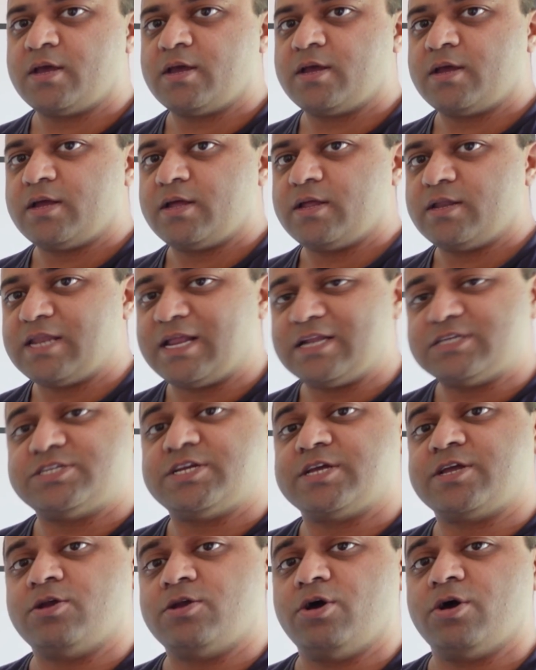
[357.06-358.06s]
Now let's take a
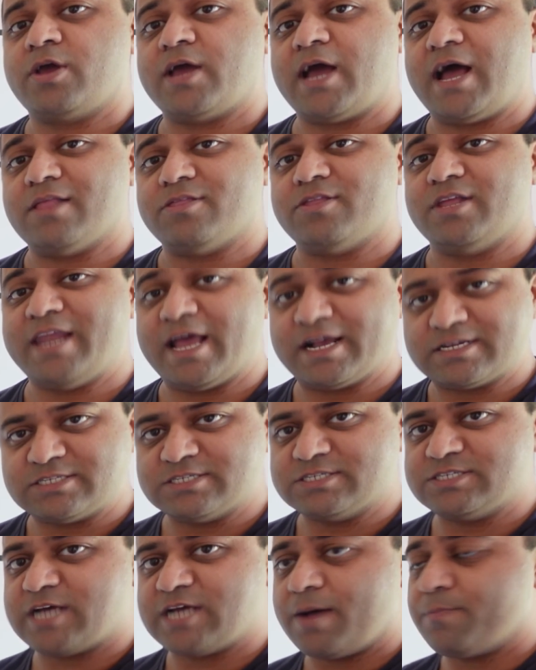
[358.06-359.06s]
look at the next
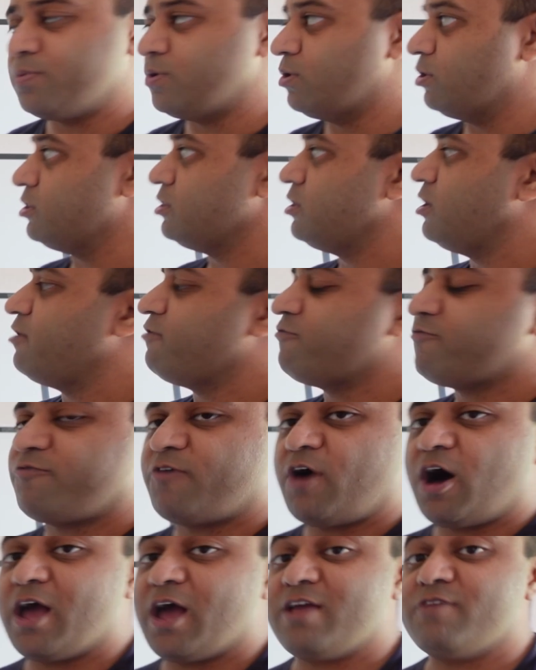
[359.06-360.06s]
example.
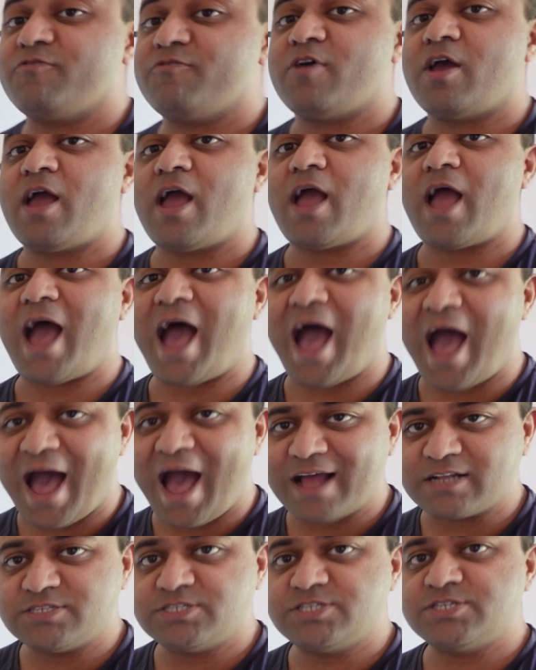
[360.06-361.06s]
5
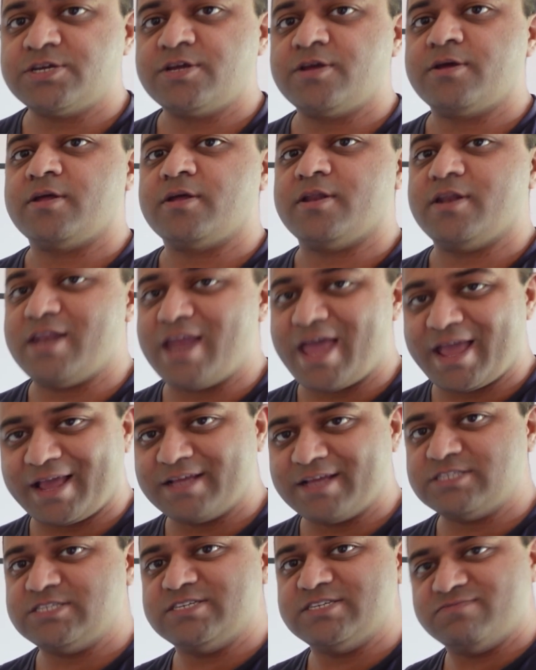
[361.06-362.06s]
add
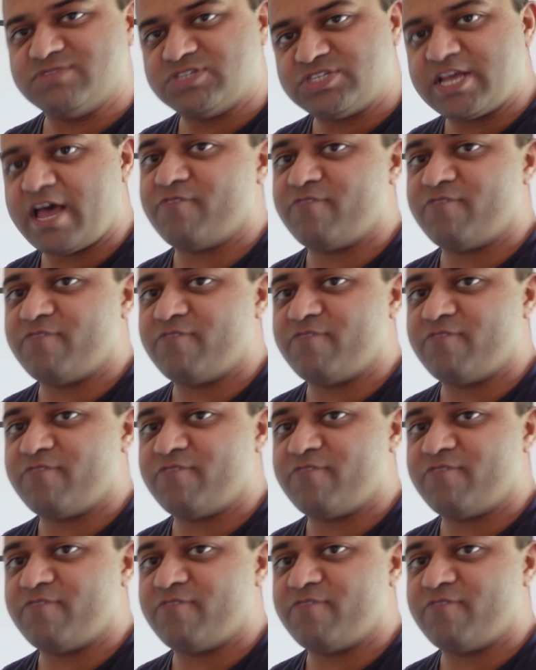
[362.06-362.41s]
negative 7.